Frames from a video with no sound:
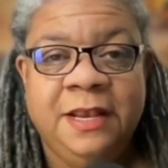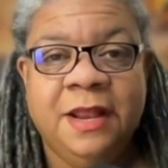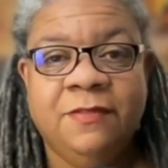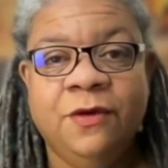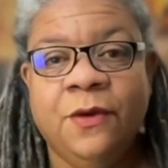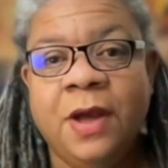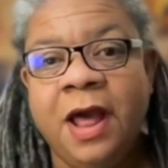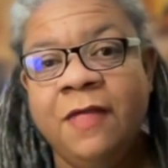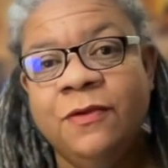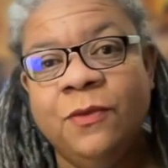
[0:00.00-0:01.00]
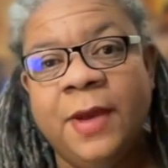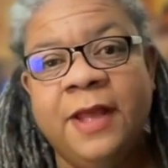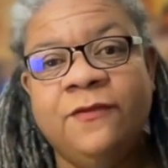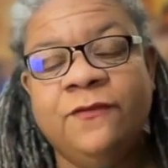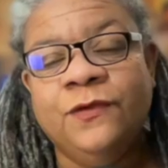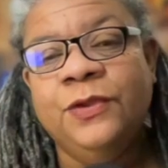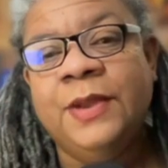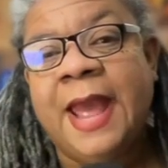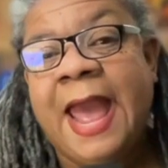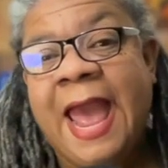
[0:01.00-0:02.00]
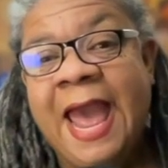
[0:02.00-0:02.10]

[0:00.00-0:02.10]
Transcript: Now, there are other ways for you to